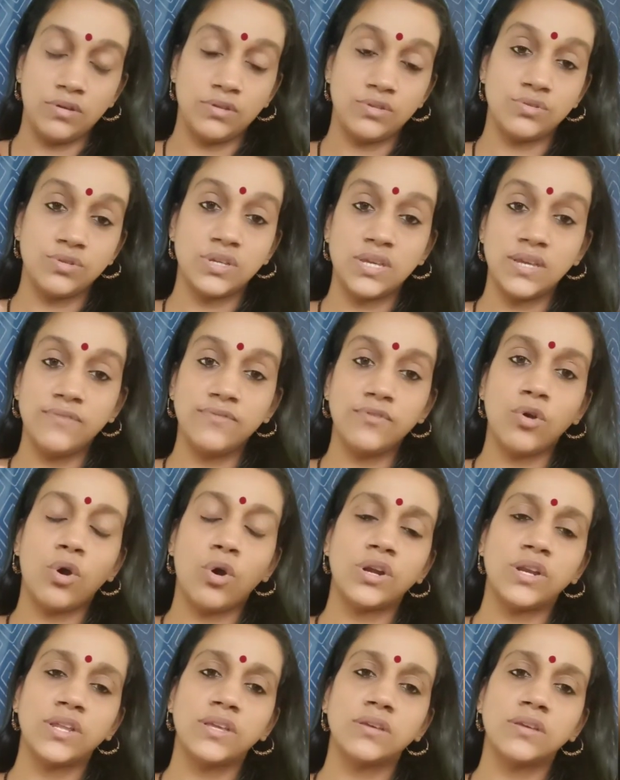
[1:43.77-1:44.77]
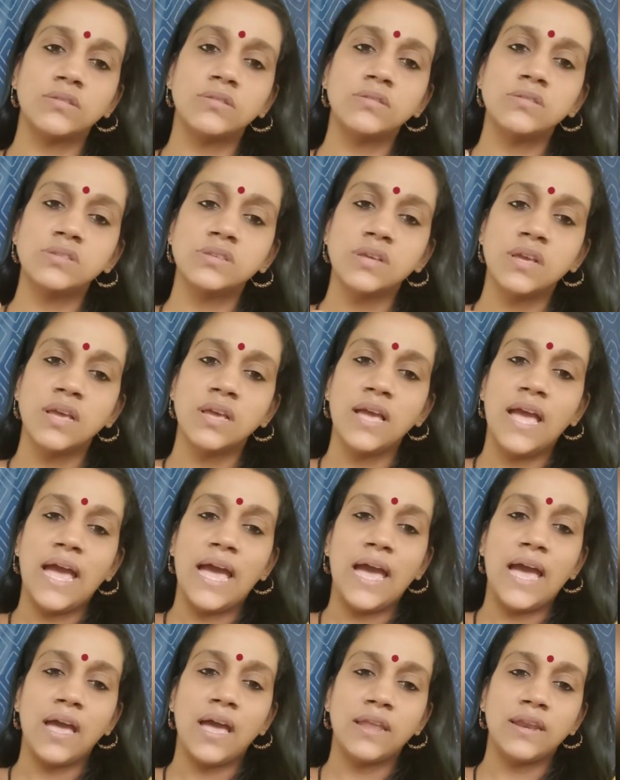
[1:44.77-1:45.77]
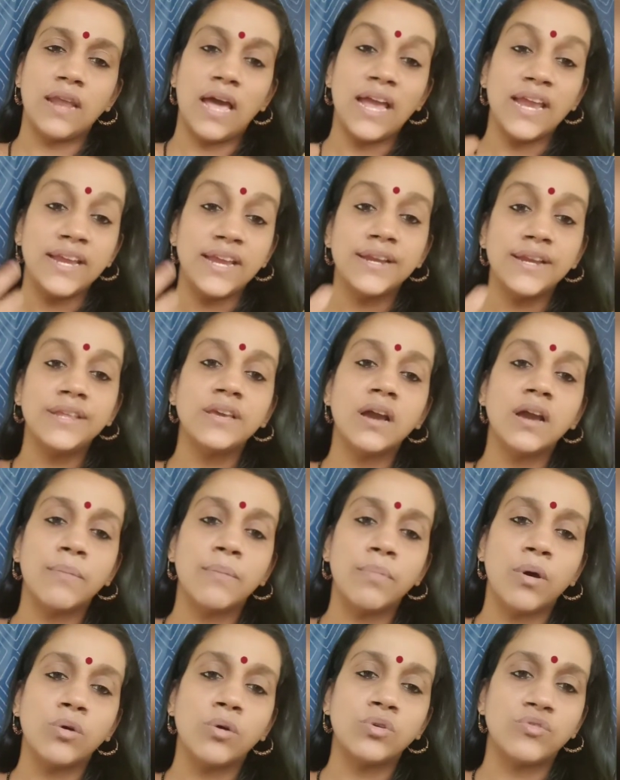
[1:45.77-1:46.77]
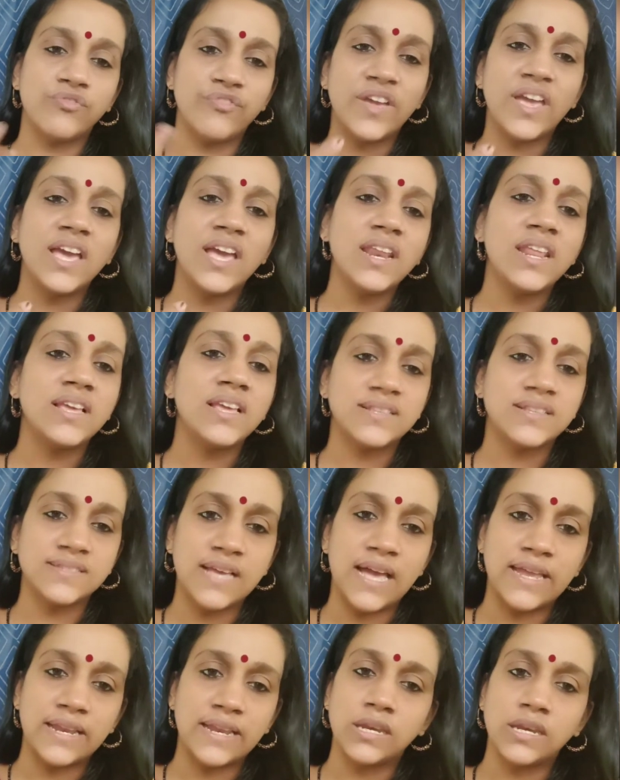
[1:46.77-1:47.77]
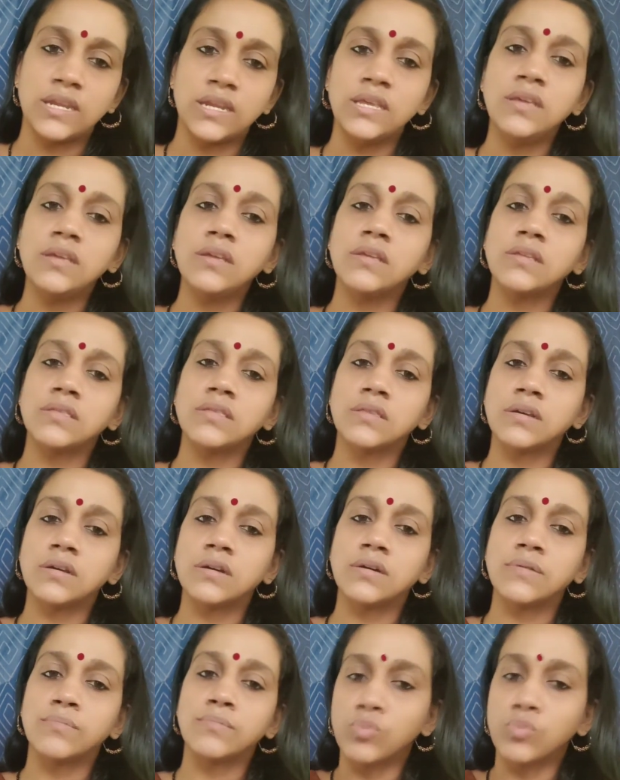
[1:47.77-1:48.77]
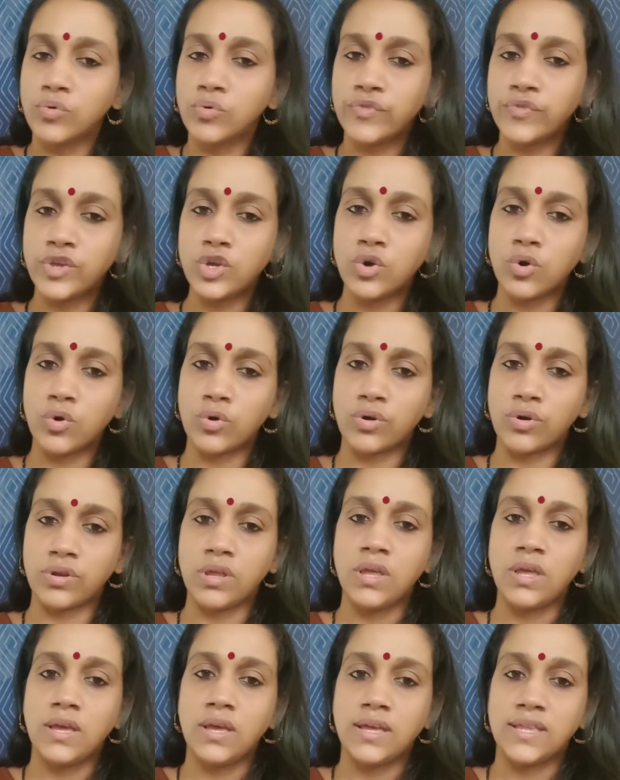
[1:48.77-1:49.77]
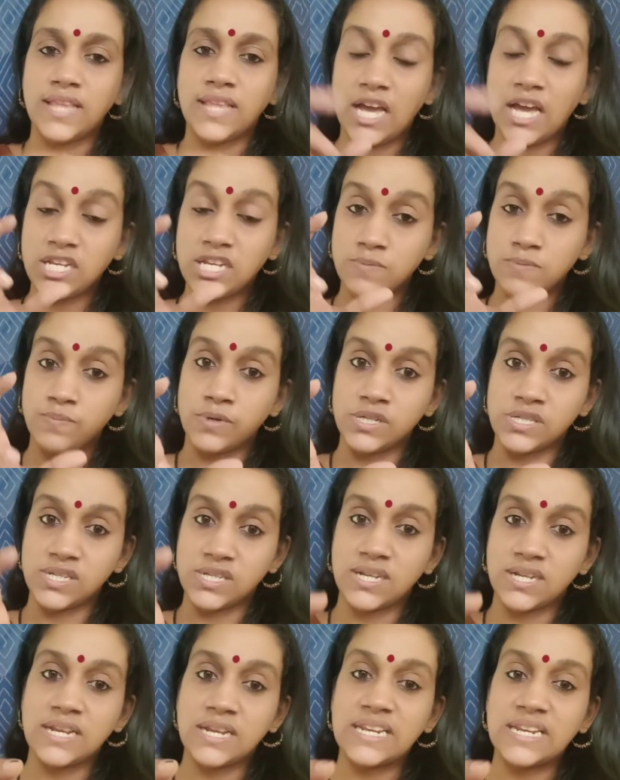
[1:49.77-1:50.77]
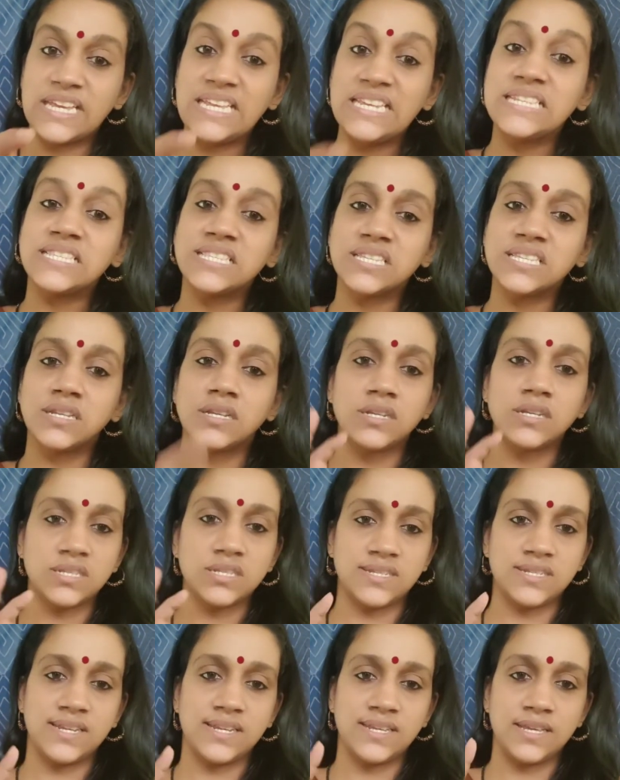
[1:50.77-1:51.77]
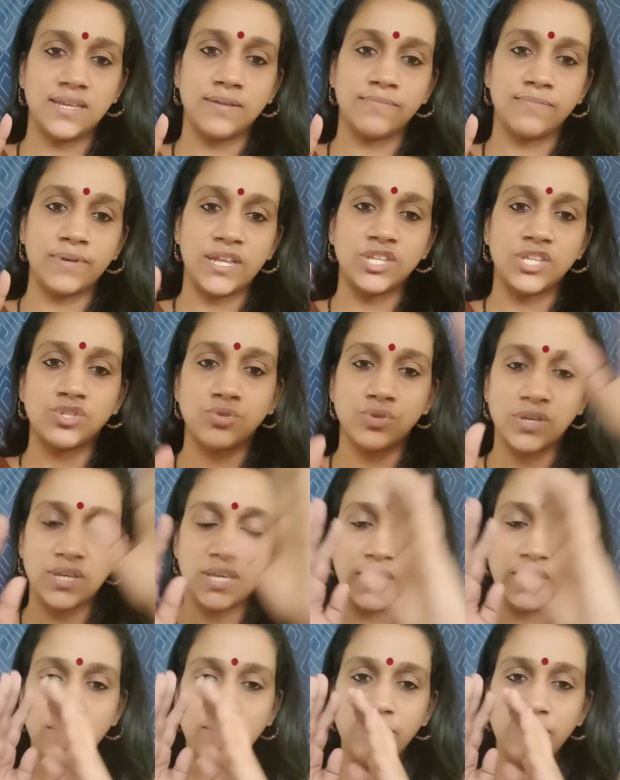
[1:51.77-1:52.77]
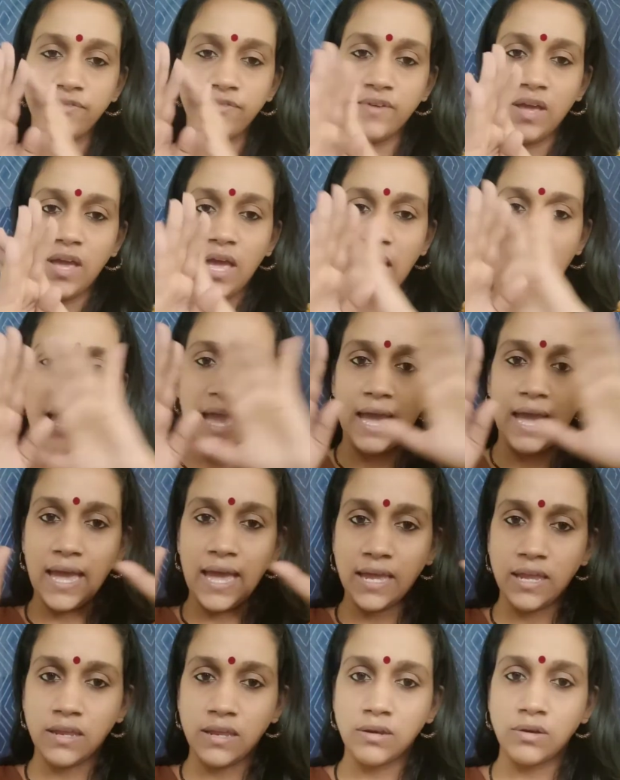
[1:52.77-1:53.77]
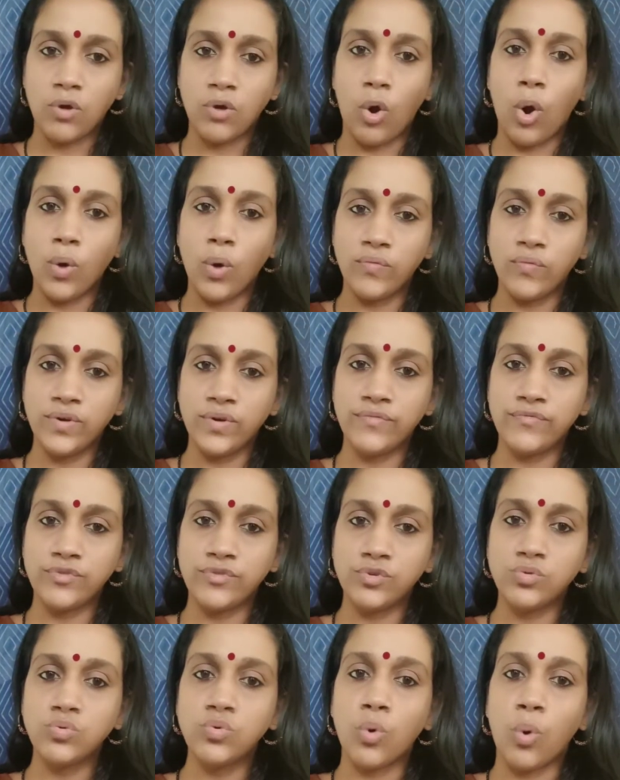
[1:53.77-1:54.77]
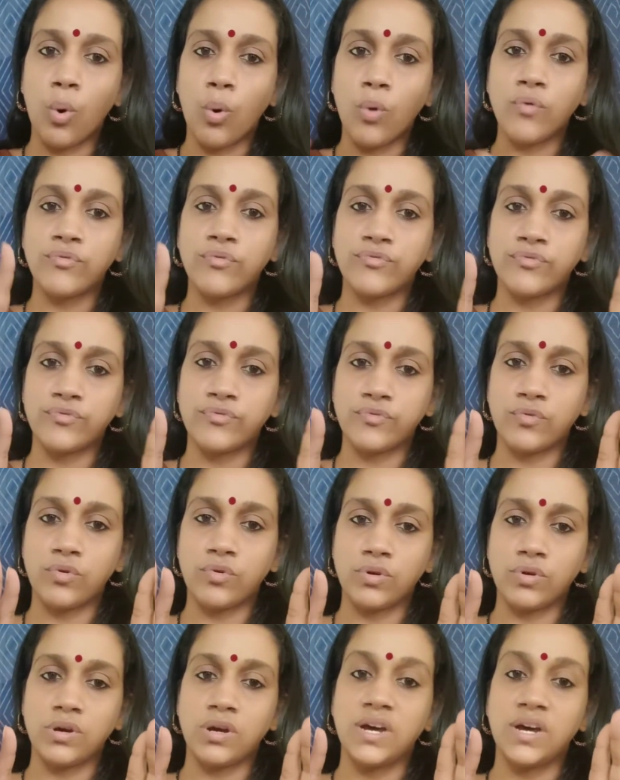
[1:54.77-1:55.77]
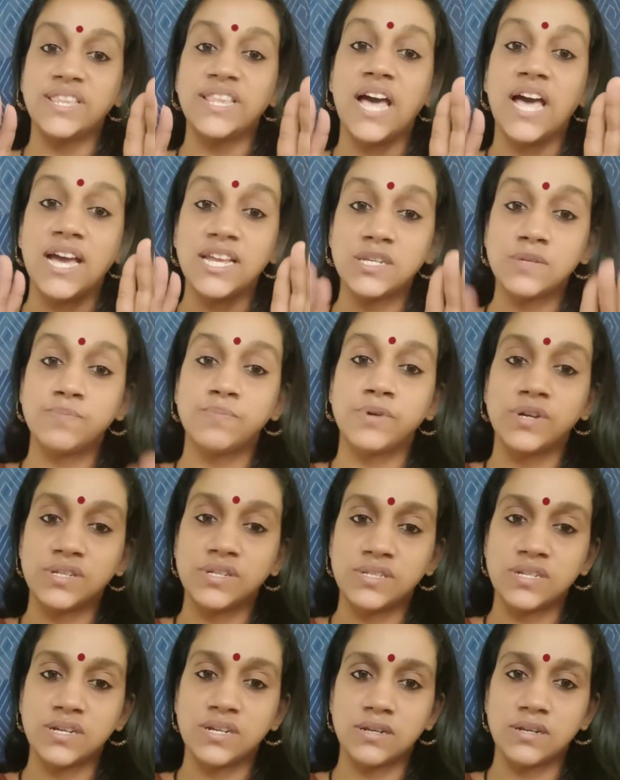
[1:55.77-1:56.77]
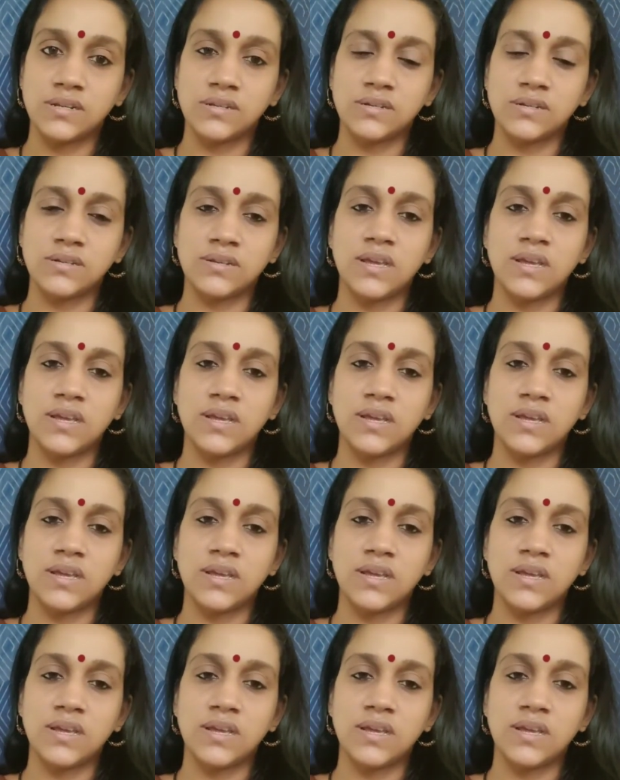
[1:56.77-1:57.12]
to give the audience an idea about where exactly the movie or that particular incident is taking place, to give an overview of that particular